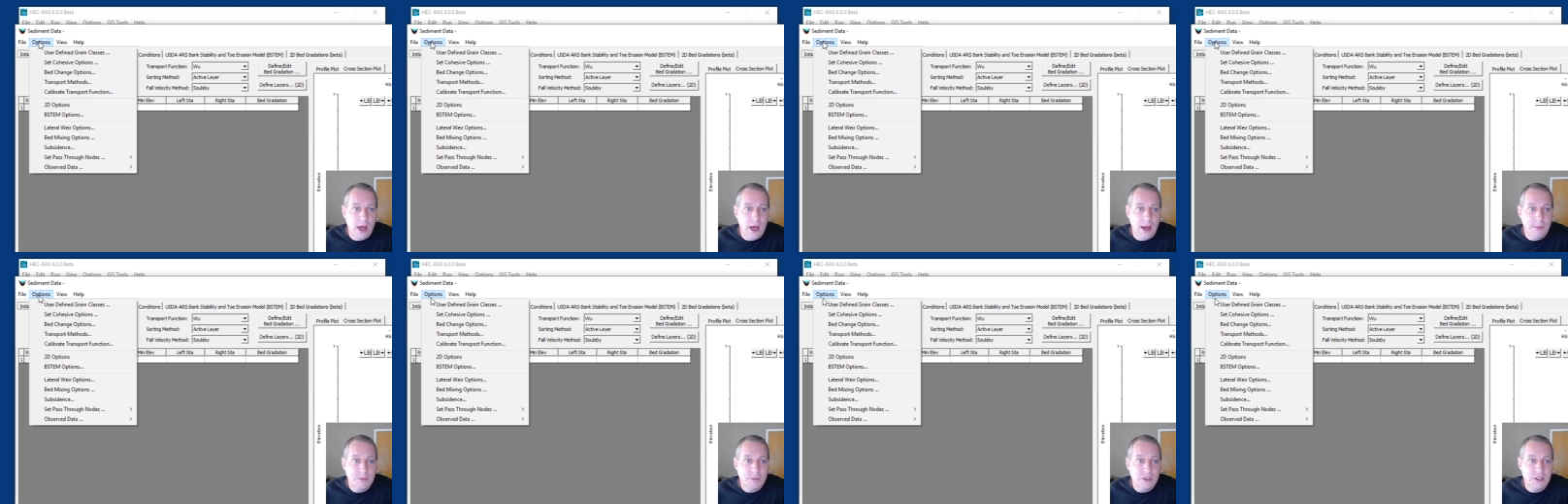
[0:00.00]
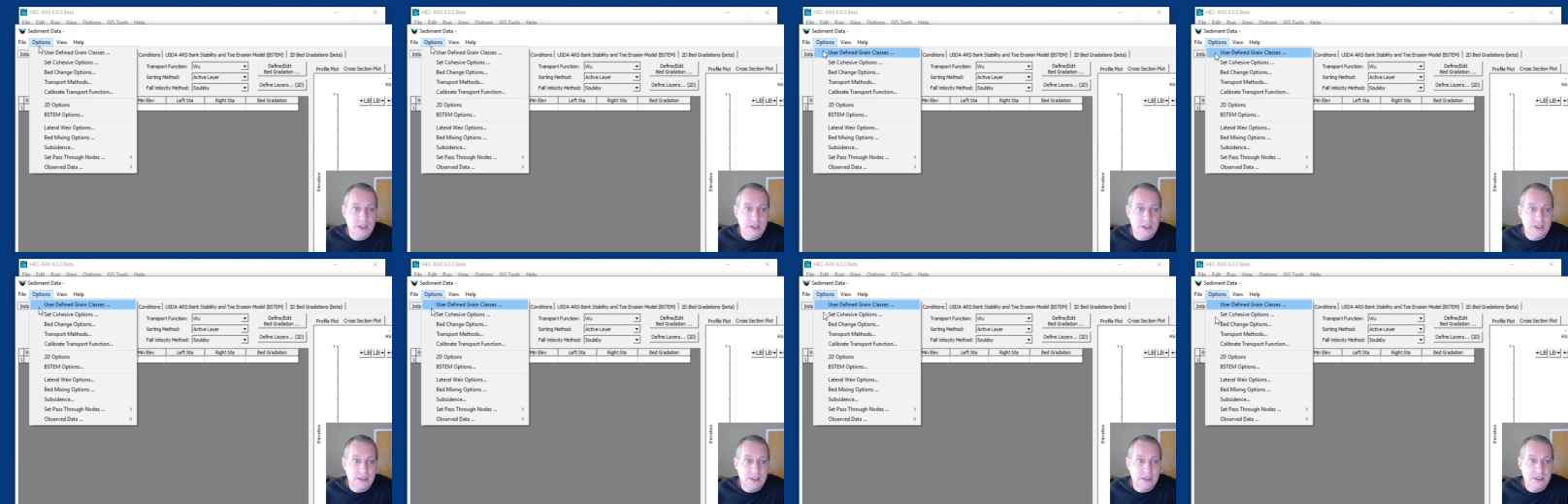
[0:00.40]

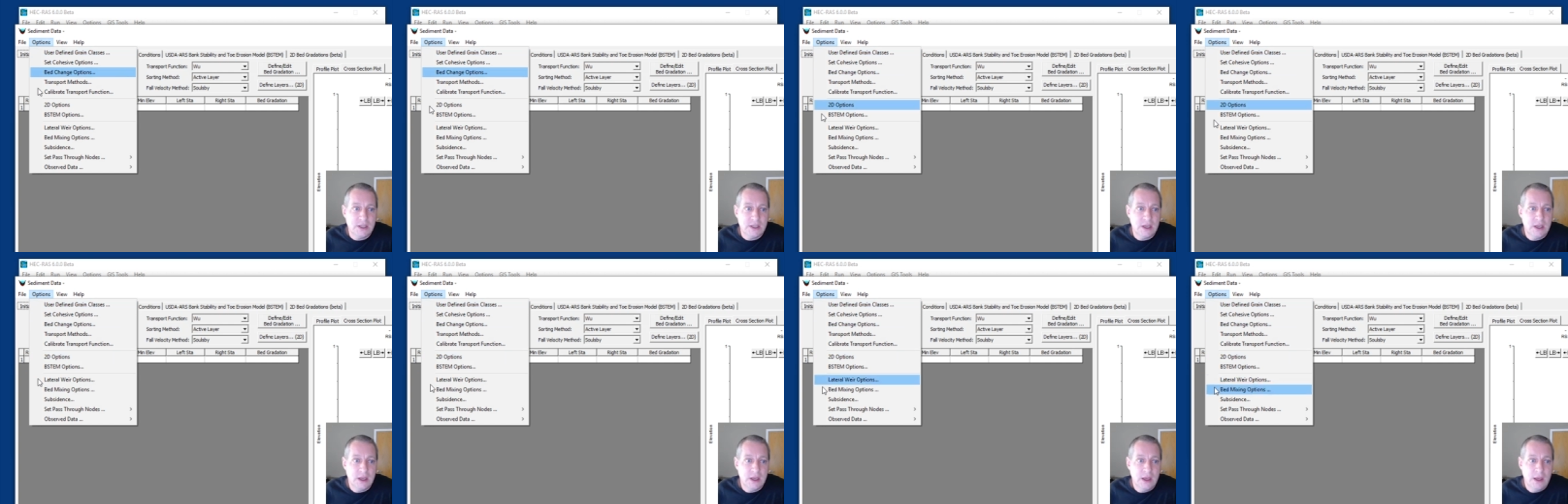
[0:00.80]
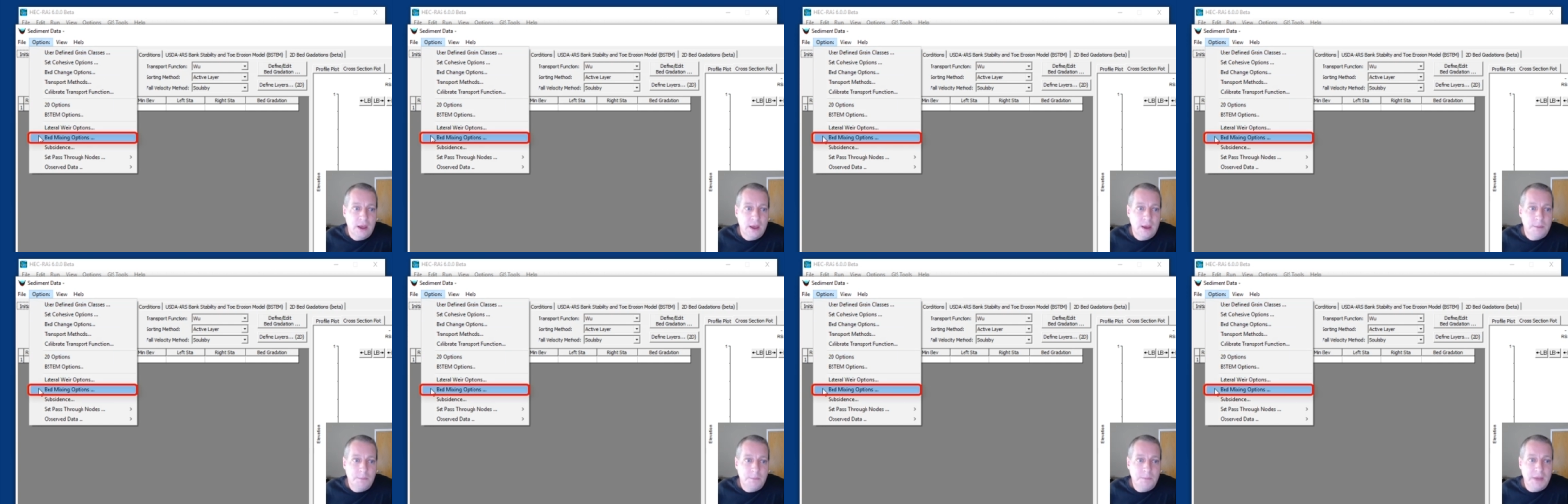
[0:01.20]
options,
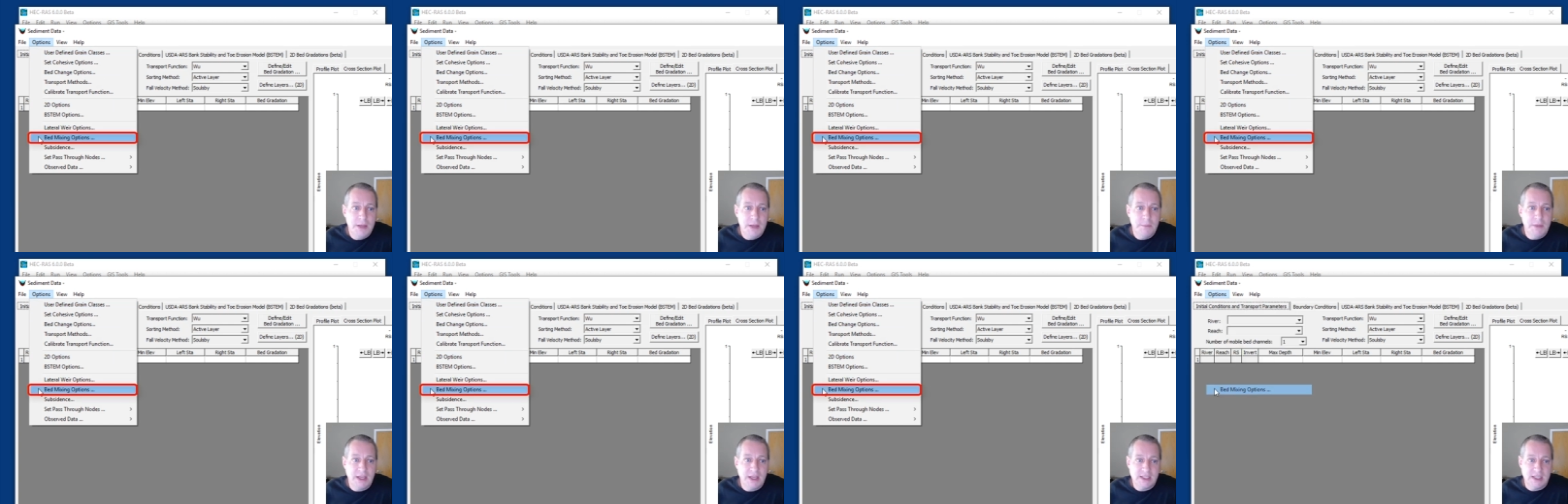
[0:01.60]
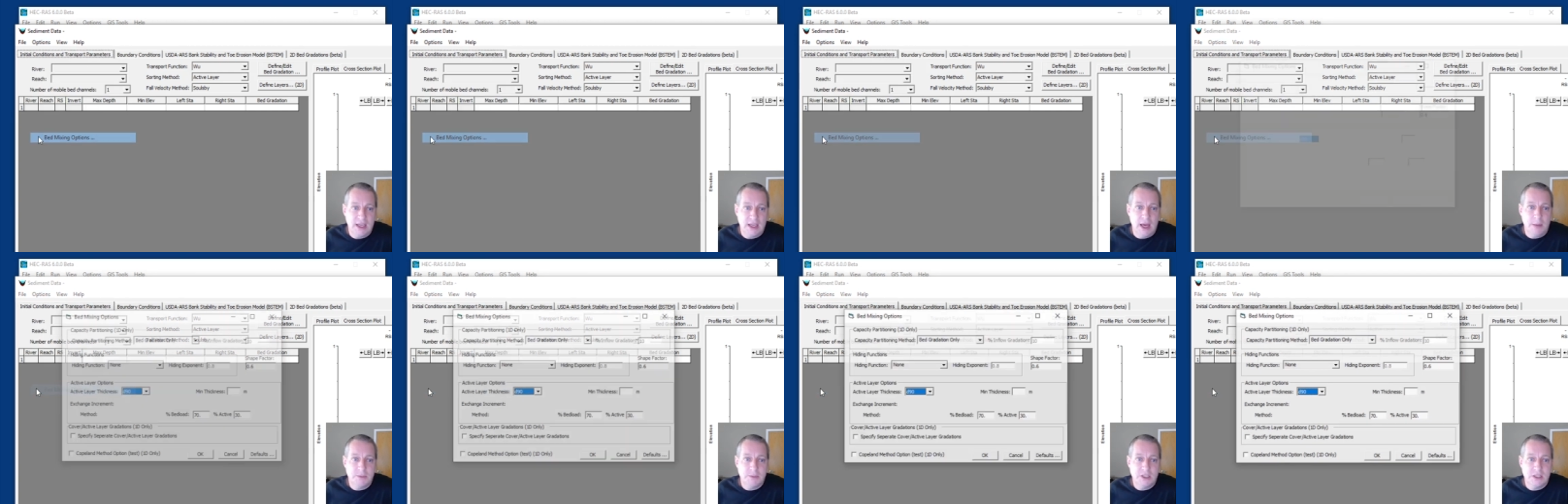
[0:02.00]
bed mixing
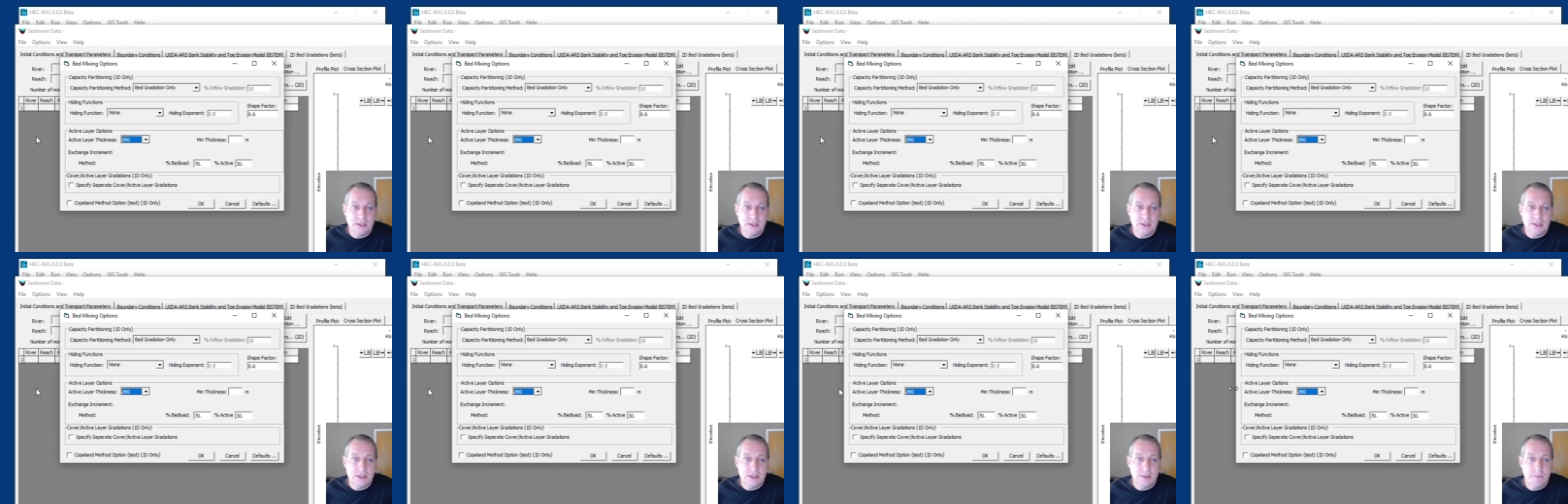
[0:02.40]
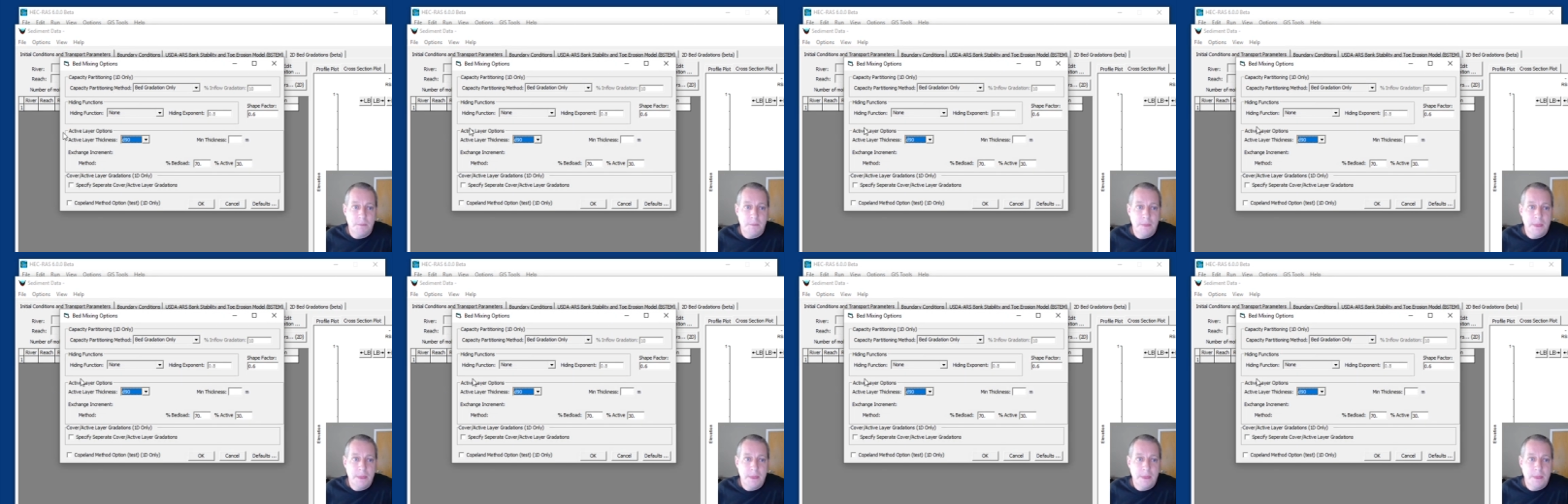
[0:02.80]
options.